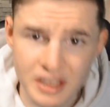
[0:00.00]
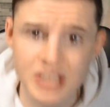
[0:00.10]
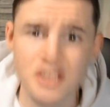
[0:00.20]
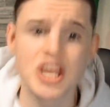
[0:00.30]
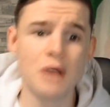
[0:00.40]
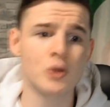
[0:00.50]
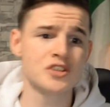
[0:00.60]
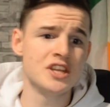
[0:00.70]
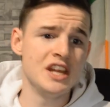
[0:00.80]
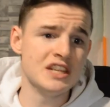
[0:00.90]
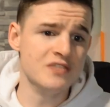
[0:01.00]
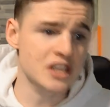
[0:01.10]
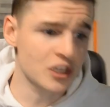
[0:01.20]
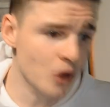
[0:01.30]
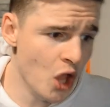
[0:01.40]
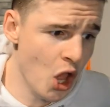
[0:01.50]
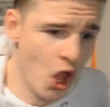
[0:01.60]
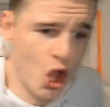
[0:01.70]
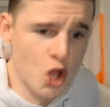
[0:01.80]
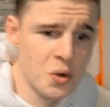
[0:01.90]
thinking, Jay, what's today's video?
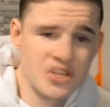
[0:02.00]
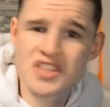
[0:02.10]
Who